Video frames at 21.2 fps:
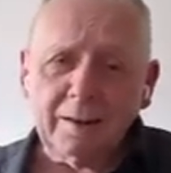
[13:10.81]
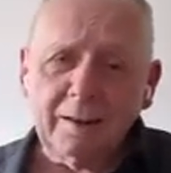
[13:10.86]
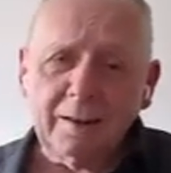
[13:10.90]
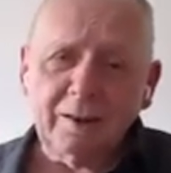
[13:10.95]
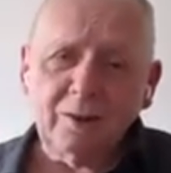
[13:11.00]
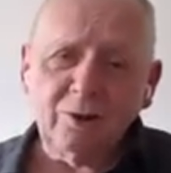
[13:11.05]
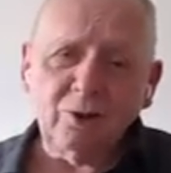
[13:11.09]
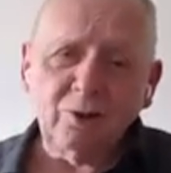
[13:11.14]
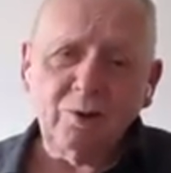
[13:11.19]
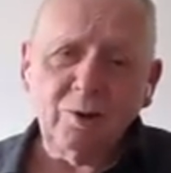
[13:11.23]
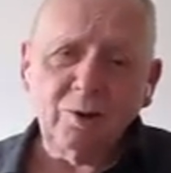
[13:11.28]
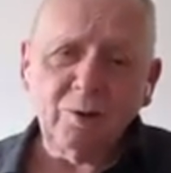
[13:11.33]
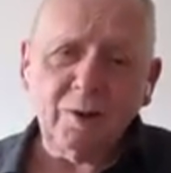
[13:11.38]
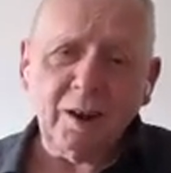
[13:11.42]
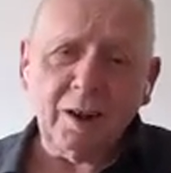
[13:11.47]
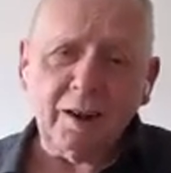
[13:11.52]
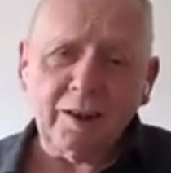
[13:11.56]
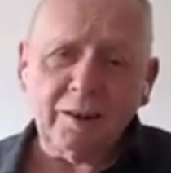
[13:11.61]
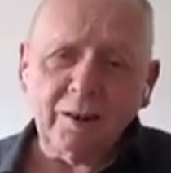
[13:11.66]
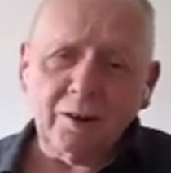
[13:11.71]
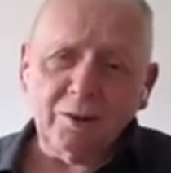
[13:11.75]
is you
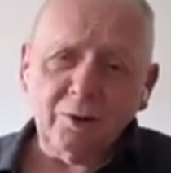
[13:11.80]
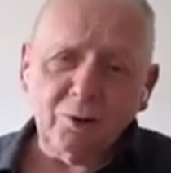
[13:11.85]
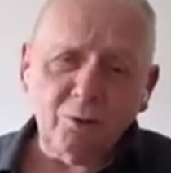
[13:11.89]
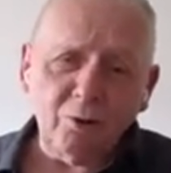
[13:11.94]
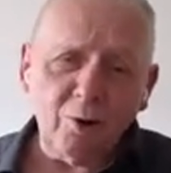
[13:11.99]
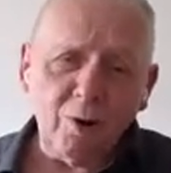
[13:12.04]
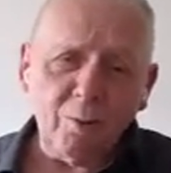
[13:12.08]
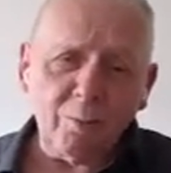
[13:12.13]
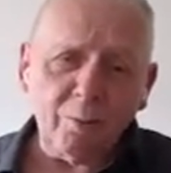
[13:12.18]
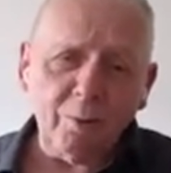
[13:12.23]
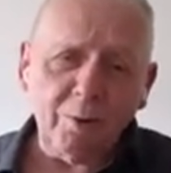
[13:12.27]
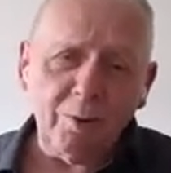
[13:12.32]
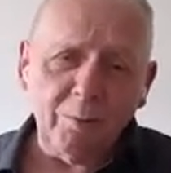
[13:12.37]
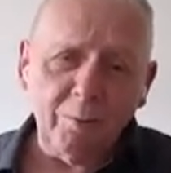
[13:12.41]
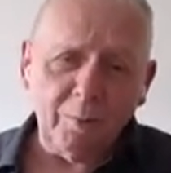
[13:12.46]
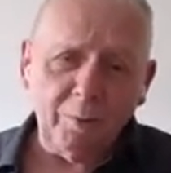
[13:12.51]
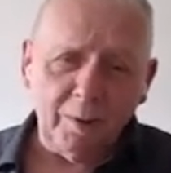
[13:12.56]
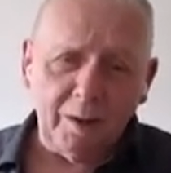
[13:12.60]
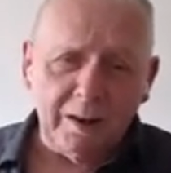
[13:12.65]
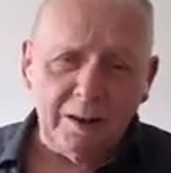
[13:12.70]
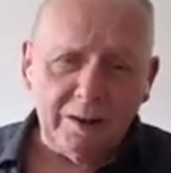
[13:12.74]
can drop
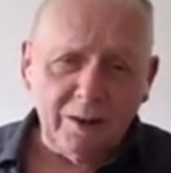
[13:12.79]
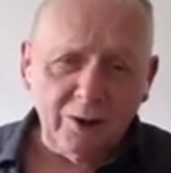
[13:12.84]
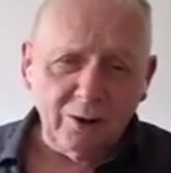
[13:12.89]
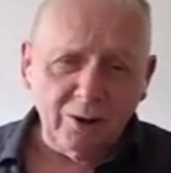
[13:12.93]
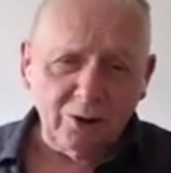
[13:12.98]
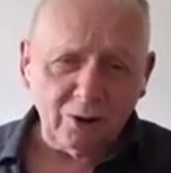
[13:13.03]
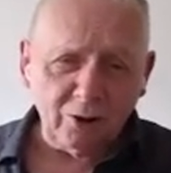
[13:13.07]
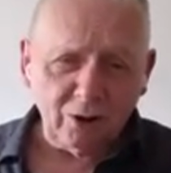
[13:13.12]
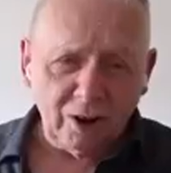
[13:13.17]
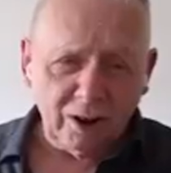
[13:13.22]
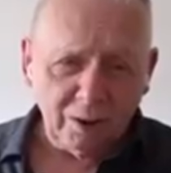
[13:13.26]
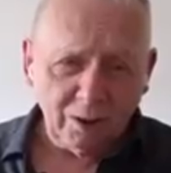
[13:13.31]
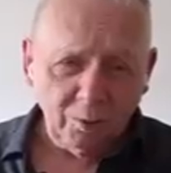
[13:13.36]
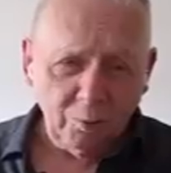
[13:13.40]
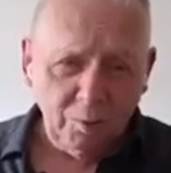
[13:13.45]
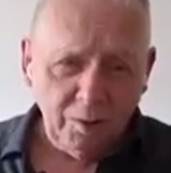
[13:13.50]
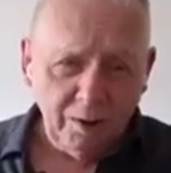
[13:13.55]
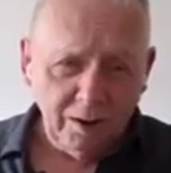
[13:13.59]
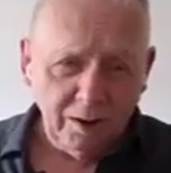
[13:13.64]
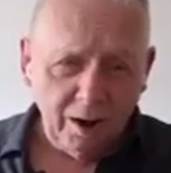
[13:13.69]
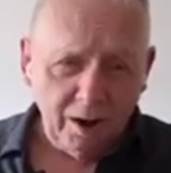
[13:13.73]
them in the chat
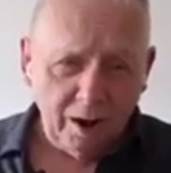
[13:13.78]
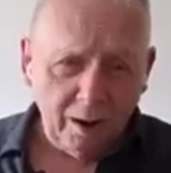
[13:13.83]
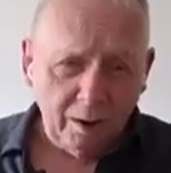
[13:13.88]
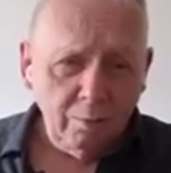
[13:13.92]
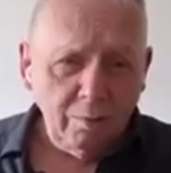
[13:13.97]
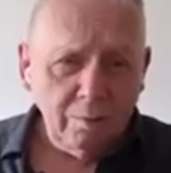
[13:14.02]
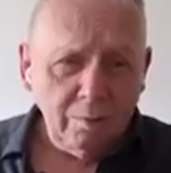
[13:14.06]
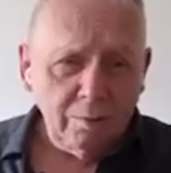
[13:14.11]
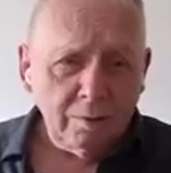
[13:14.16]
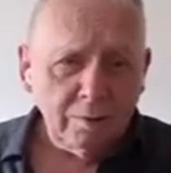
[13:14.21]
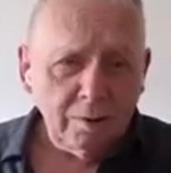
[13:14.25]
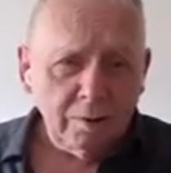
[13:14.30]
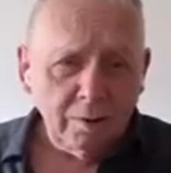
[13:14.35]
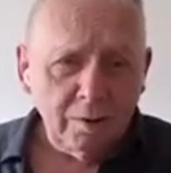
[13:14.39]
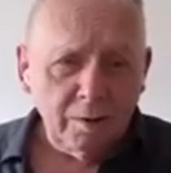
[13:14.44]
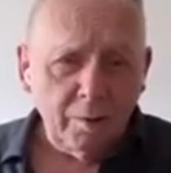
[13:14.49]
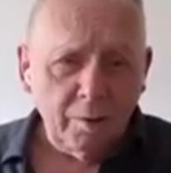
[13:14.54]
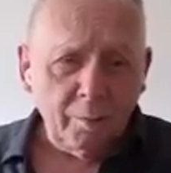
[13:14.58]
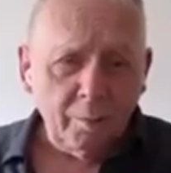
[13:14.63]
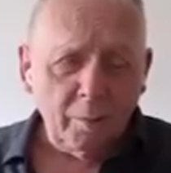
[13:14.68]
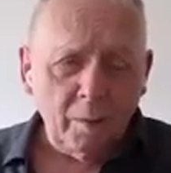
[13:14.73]
window
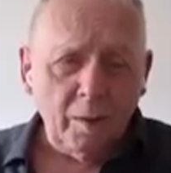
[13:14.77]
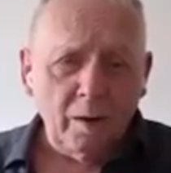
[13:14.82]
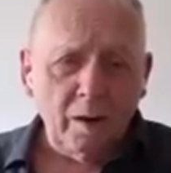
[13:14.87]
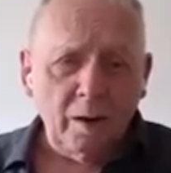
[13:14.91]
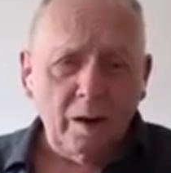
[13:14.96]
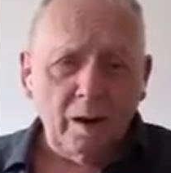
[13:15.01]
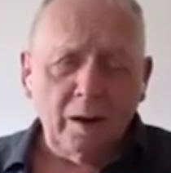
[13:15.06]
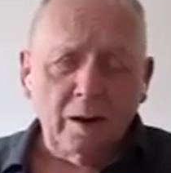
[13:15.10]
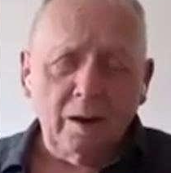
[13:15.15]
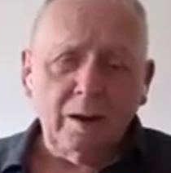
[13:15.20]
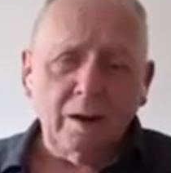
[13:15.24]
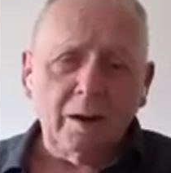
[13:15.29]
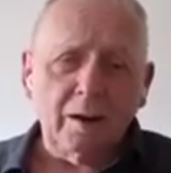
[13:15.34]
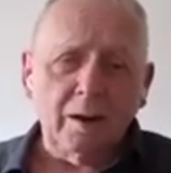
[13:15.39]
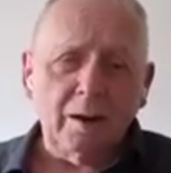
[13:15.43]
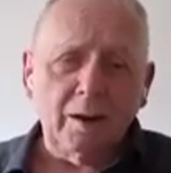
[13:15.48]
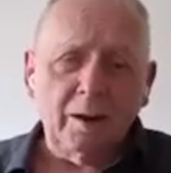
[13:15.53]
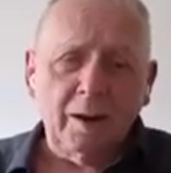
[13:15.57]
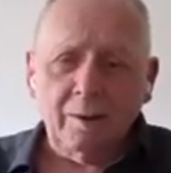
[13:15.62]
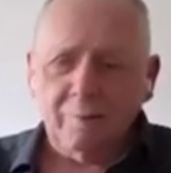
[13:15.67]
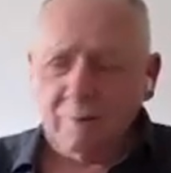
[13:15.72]

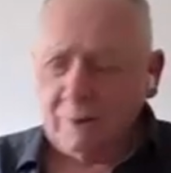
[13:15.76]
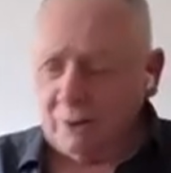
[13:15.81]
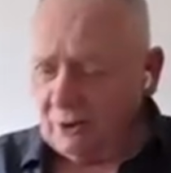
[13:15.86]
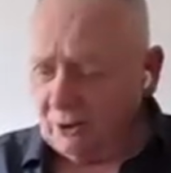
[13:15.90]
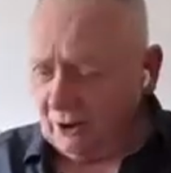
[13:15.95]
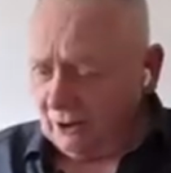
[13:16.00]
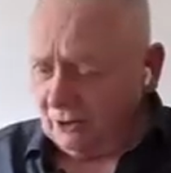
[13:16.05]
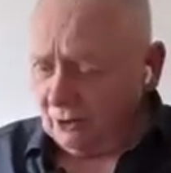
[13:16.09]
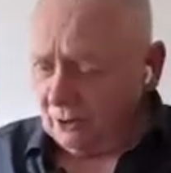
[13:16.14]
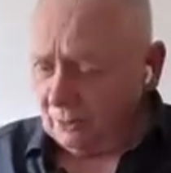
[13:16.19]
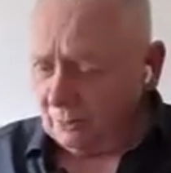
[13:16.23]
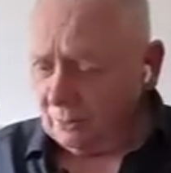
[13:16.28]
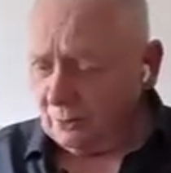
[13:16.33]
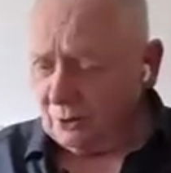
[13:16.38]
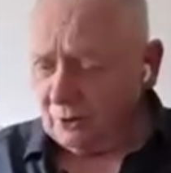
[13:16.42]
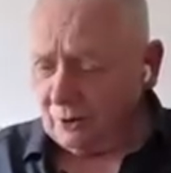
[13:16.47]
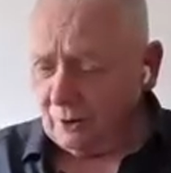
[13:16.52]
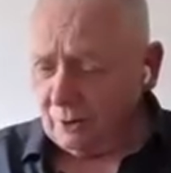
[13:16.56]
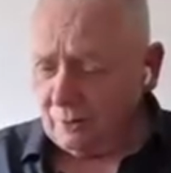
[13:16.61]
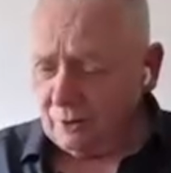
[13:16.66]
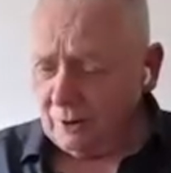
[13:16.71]
and have it set up
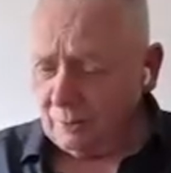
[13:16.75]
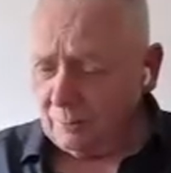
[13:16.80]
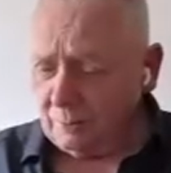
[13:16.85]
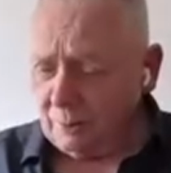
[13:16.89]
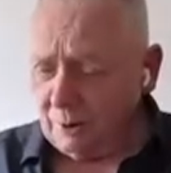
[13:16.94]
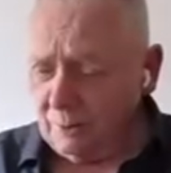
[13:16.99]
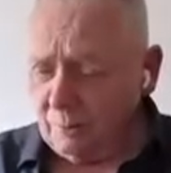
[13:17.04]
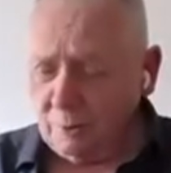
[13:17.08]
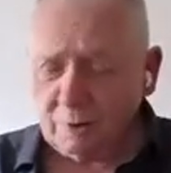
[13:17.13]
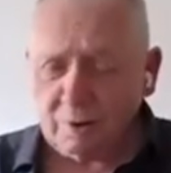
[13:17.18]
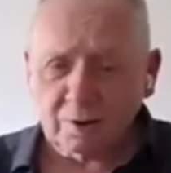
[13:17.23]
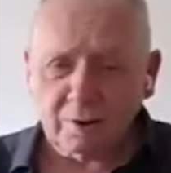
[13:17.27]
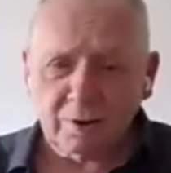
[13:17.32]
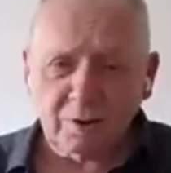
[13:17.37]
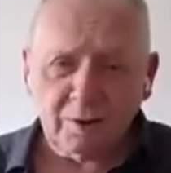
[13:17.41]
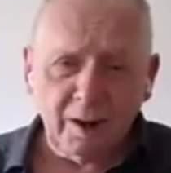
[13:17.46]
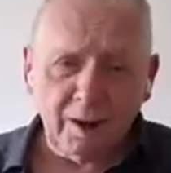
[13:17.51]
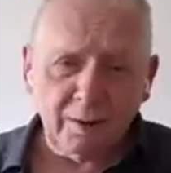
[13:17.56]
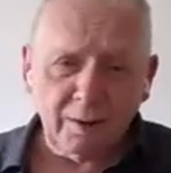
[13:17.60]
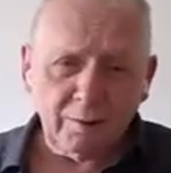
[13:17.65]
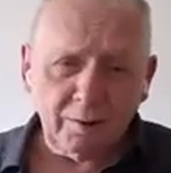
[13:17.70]
so that people can
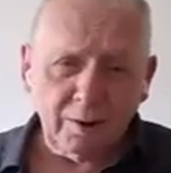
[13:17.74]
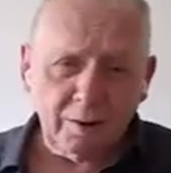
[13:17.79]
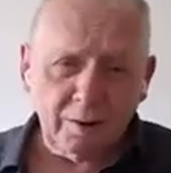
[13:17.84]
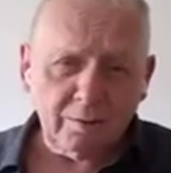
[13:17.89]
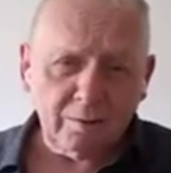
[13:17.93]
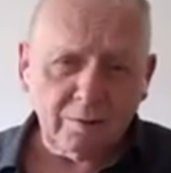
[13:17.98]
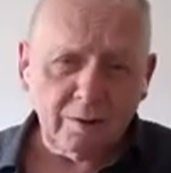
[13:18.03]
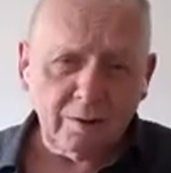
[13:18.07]
download